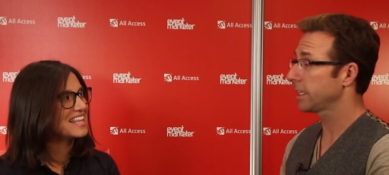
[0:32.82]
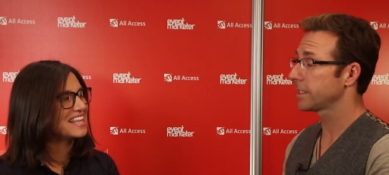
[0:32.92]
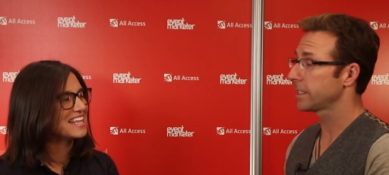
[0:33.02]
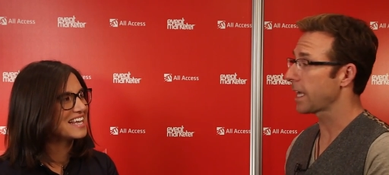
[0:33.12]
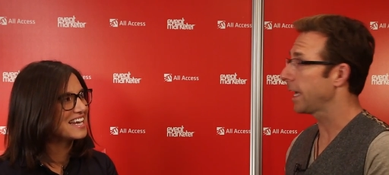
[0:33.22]

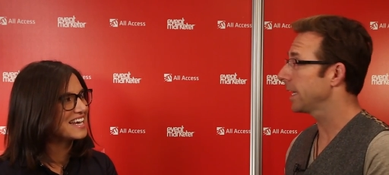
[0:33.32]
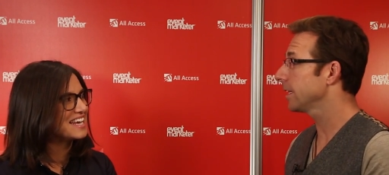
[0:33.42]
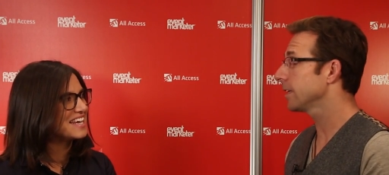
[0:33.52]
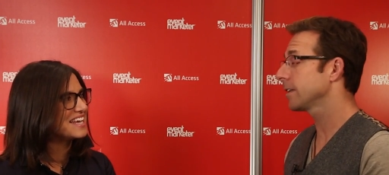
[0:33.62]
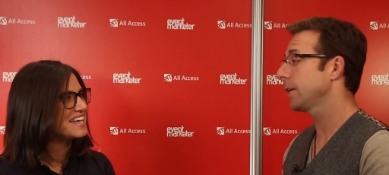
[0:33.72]

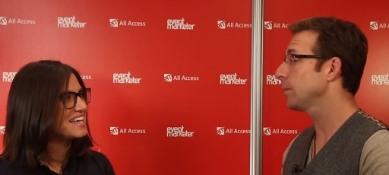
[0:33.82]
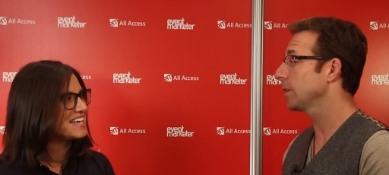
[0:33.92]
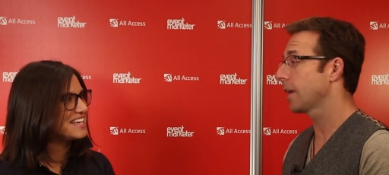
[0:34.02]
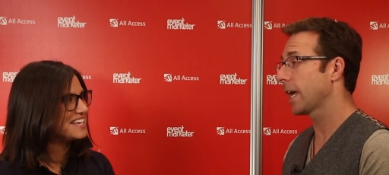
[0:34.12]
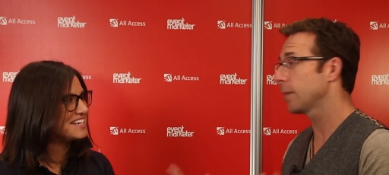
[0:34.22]
Speaker 1: staying
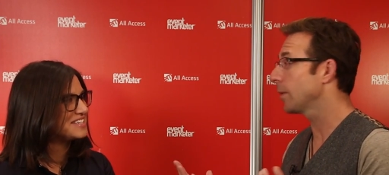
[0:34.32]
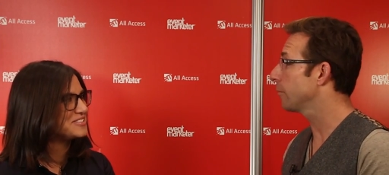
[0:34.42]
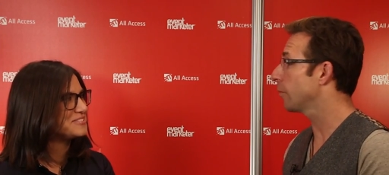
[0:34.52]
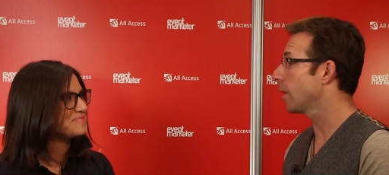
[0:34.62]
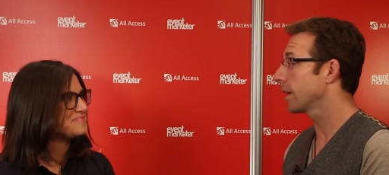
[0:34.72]
keeping your head
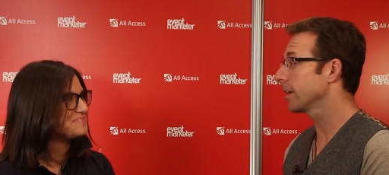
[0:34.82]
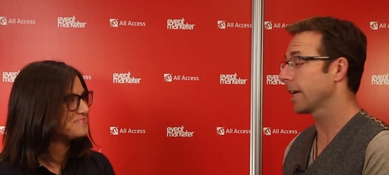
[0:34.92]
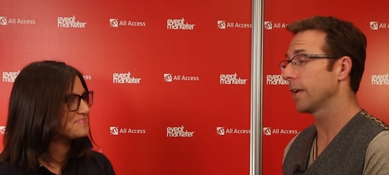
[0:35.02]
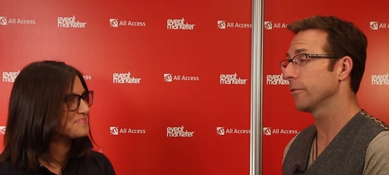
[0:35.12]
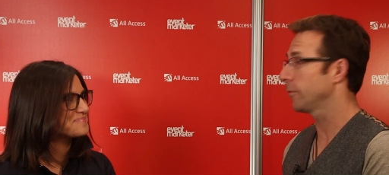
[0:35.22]
above water
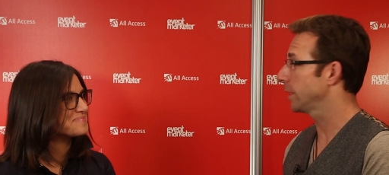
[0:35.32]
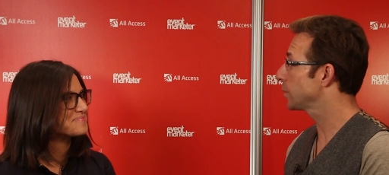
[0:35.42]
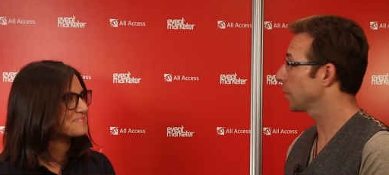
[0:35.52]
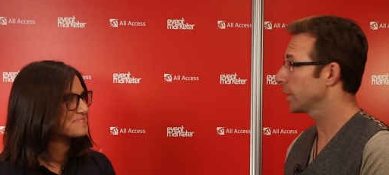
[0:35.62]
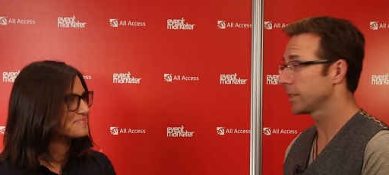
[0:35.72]
kind of
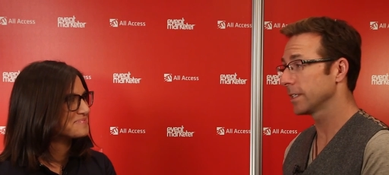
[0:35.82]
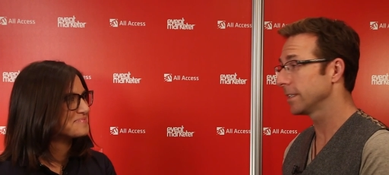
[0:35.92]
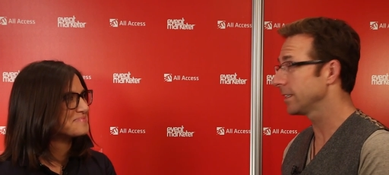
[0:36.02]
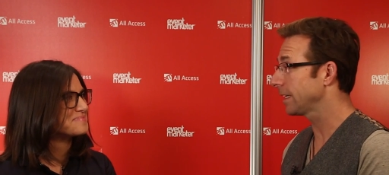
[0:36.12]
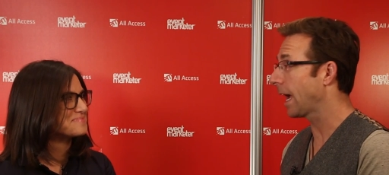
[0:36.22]
events
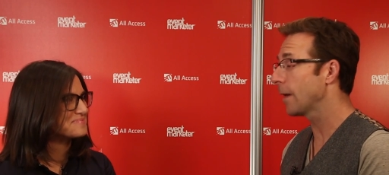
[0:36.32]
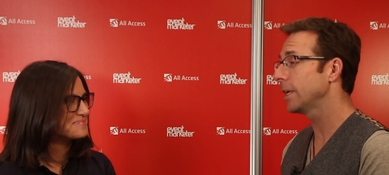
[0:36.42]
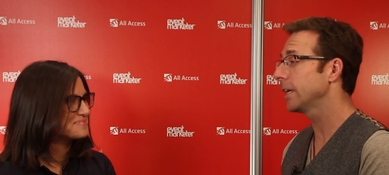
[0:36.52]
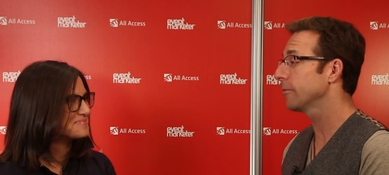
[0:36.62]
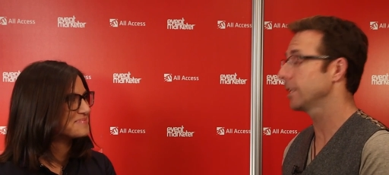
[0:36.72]
person. How
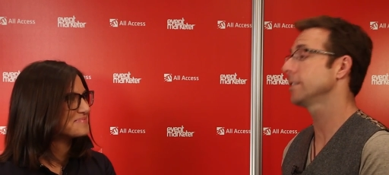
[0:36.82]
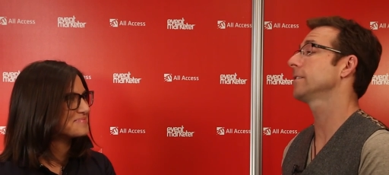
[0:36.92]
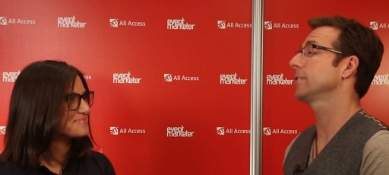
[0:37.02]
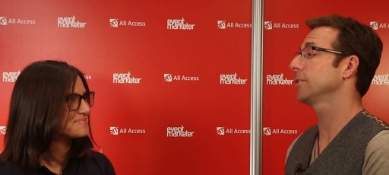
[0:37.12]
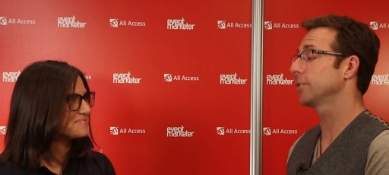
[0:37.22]
many
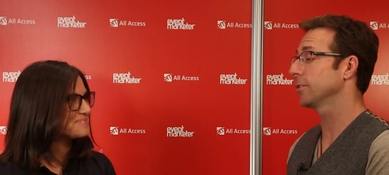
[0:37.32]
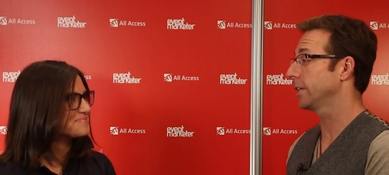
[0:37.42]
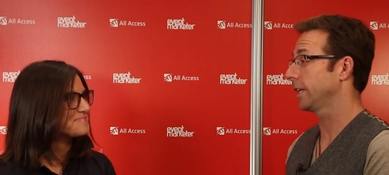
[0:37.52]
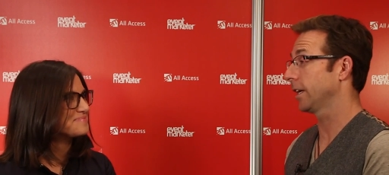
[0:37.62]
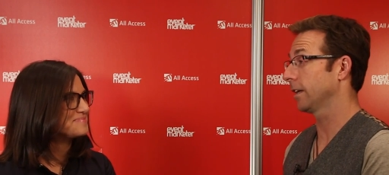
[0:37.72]
events do you
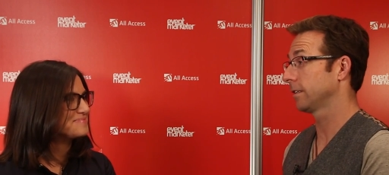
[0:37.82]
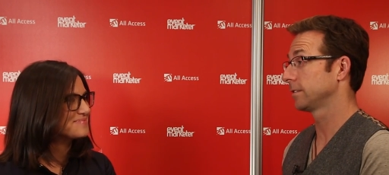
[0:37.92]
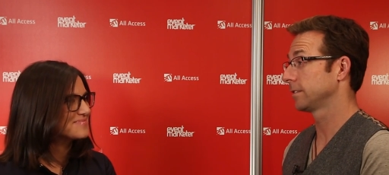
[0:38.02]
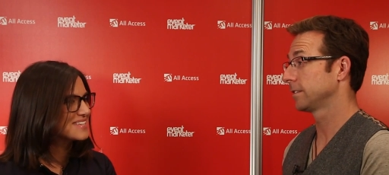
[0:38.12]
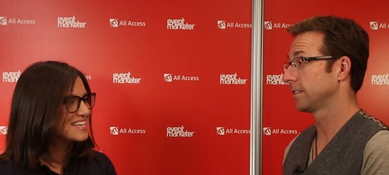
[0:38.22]
do in a
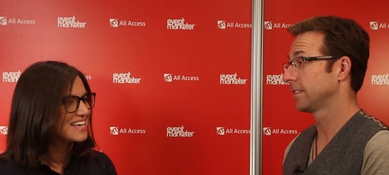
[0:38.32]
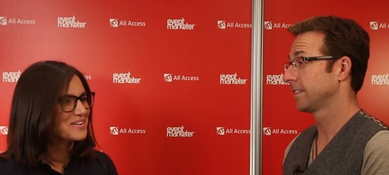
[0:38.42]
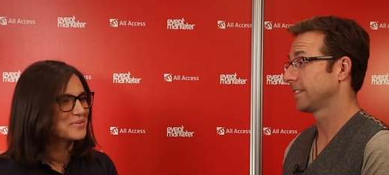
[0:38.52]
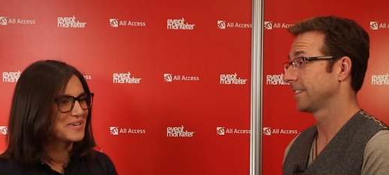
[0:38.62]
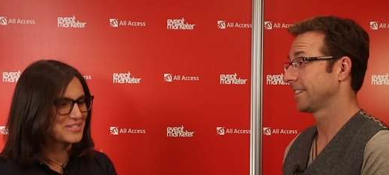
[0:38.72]
year?
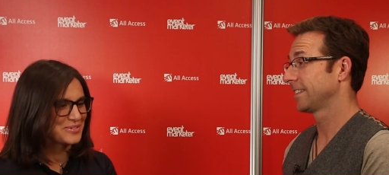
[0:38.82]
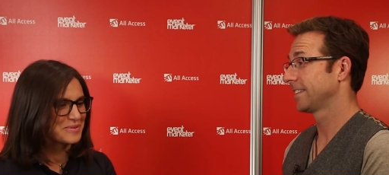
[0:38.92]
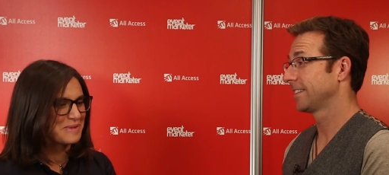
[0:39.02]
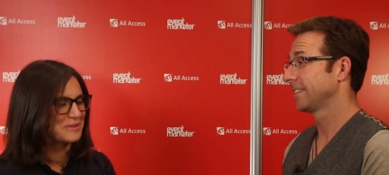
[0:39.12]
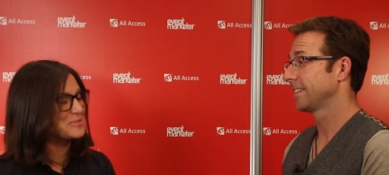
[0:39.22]
Speaker 2: we
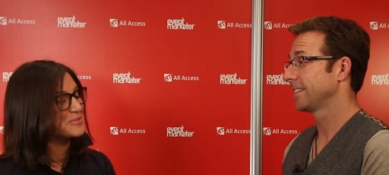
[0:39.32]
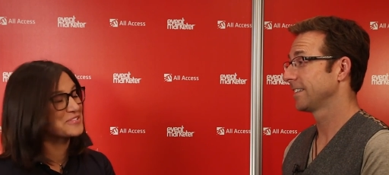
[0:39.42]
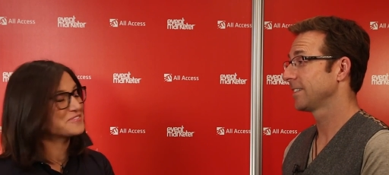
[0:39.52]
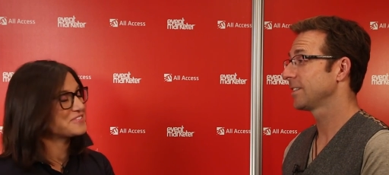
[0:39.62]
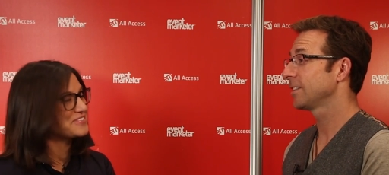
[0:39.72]
do about
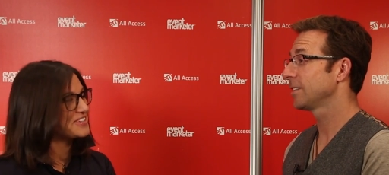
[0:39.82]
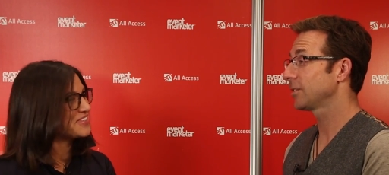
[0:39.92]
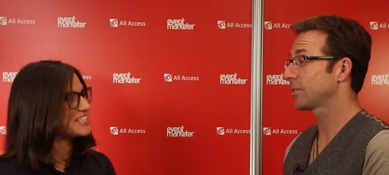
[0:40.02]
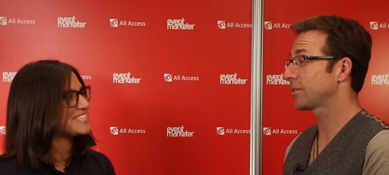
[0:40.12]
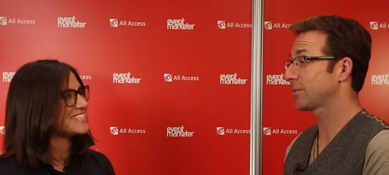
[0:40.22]
250
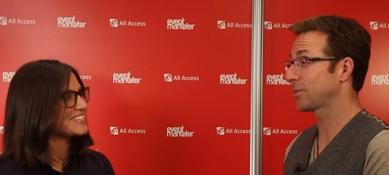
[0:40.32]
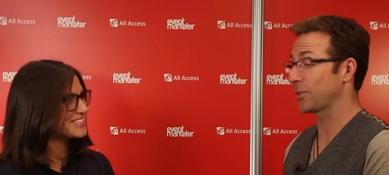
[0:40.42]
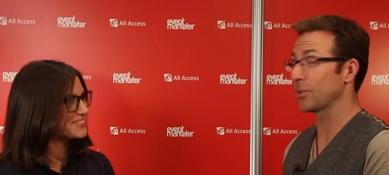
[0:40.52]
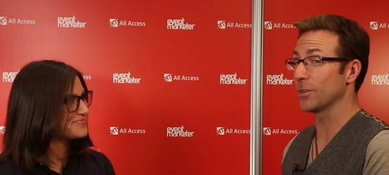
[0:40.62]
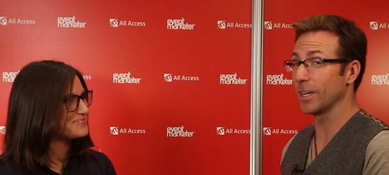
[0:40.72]
events a
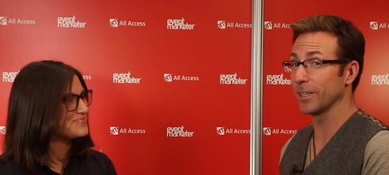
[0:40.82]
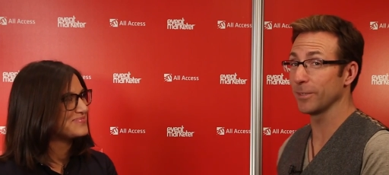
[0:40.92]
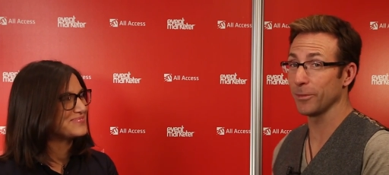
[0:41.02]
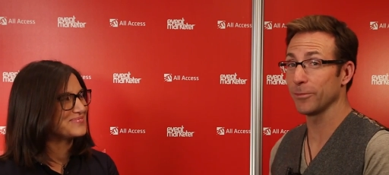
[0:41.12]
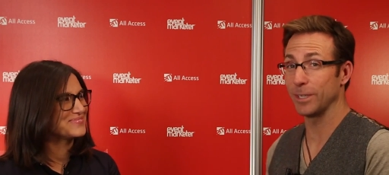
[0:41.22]
year.
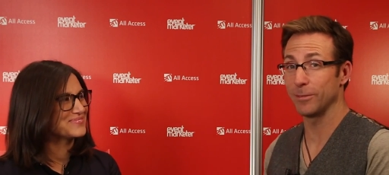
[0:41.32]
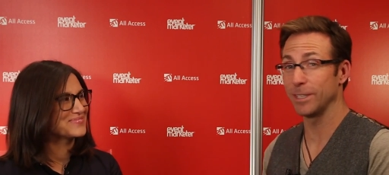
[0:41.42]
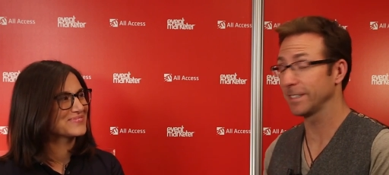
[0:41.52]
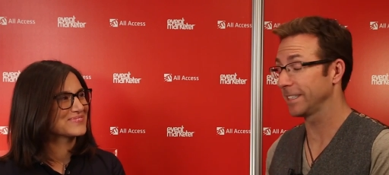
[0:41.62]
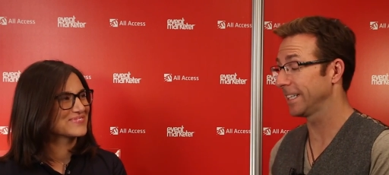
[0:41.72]
Speaker 1: 250
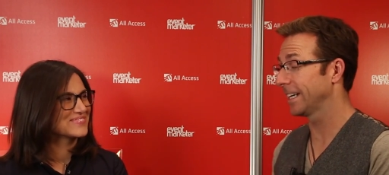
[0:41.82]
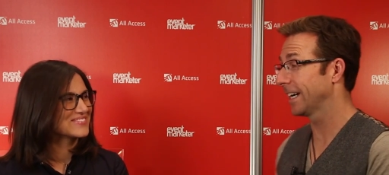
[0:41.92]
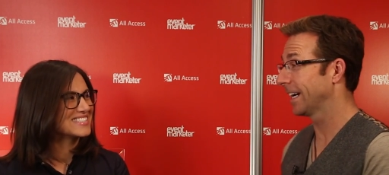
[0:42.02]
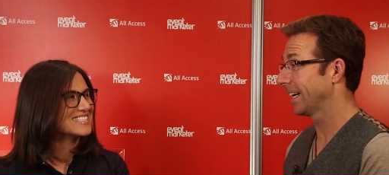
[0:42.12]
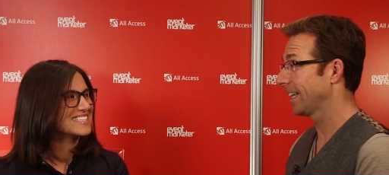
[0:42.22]
events in a
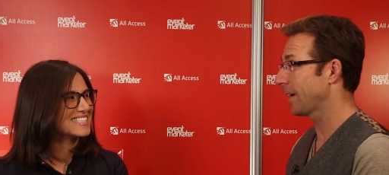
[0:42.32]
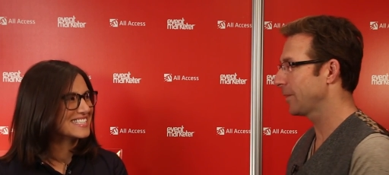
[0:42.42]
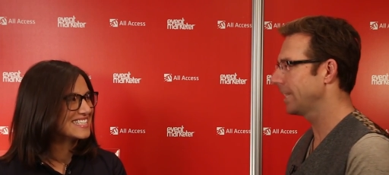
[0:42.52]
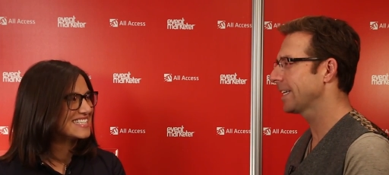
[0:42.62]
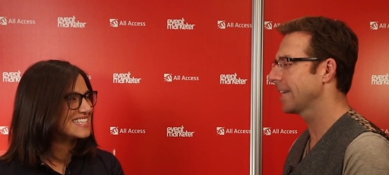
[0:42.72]
year. How
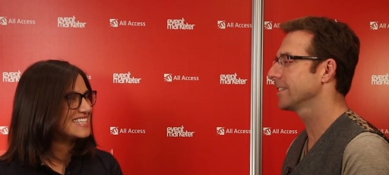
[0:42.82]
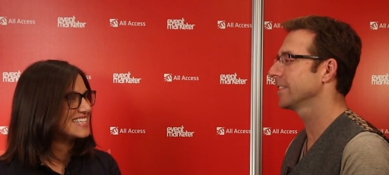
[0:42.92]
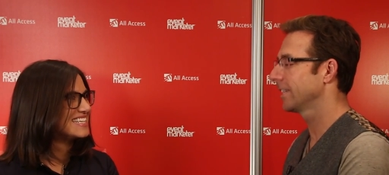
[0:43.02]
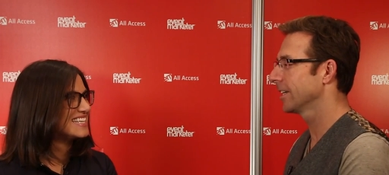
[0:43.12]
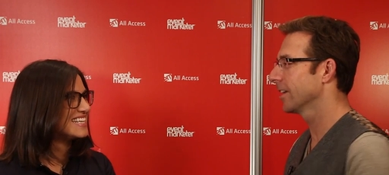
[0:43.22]
many days
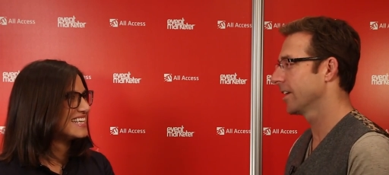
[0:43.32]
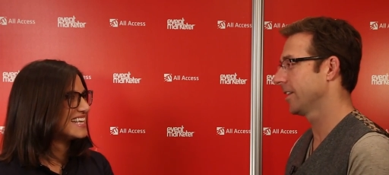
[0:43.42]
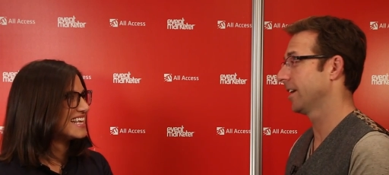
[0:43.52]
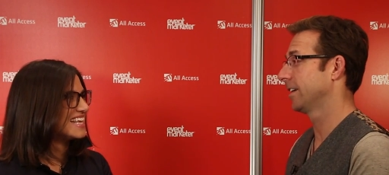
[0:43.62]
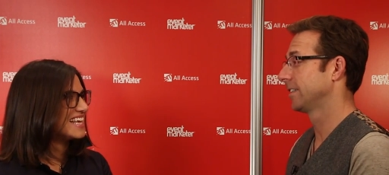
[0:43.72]
in a year
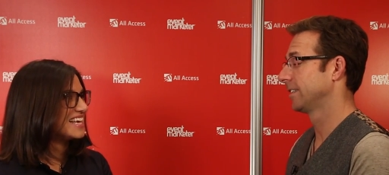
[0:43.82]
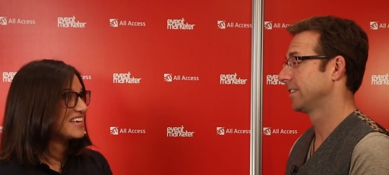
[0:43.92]
are there?